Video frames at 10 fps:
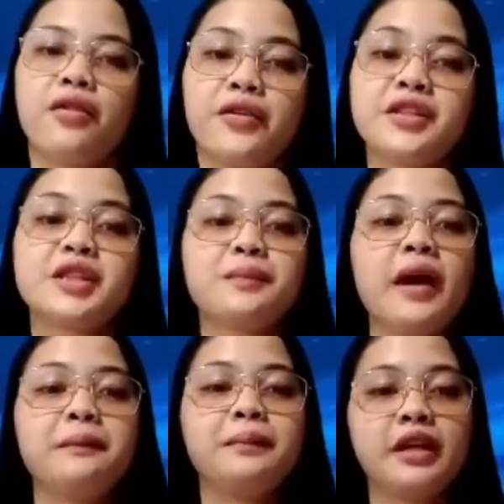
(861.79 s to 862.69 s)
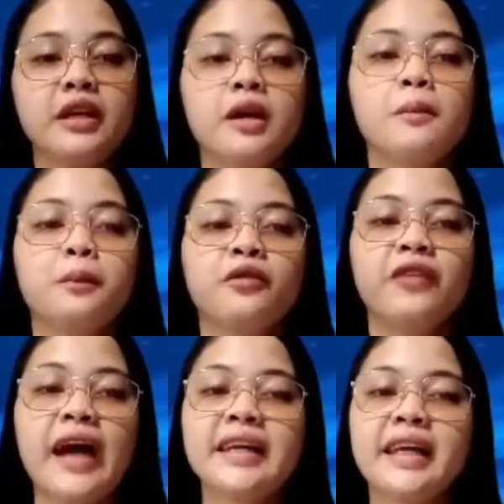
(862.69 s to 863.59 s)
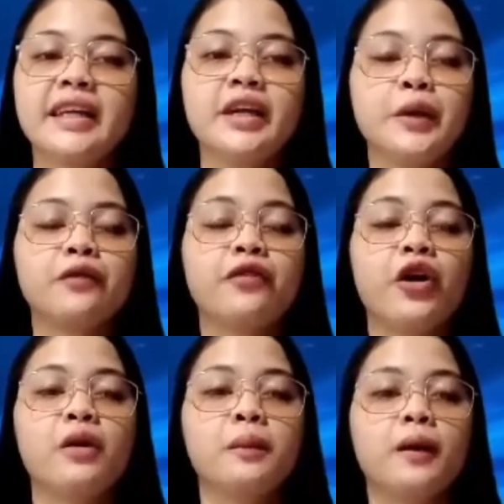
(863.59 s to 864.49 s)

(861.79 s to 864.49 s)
This may be provided in the form